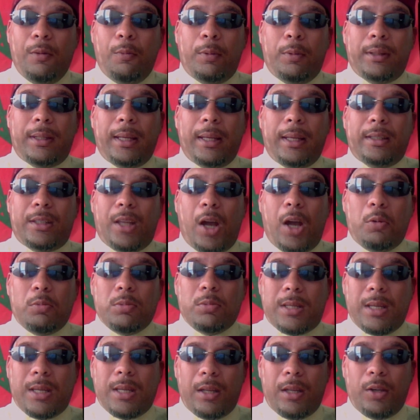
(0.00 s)
What they
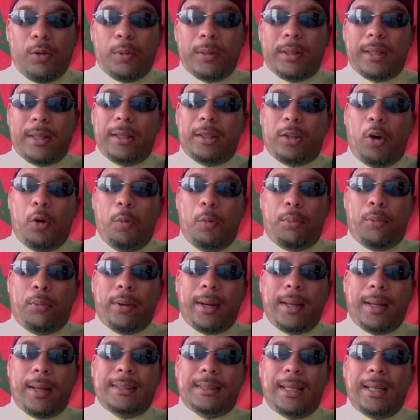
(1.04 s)
don't tell you, what they don't
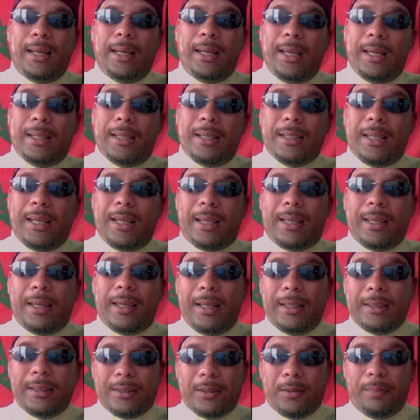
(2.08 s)
point out is that ish, ik, and
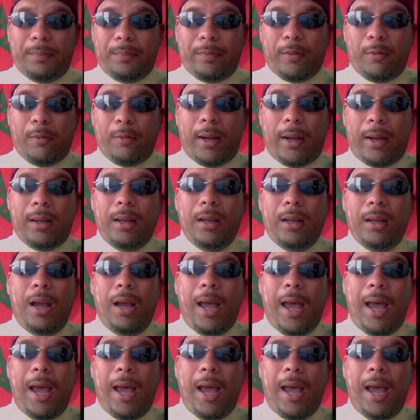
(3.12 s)
ism, right,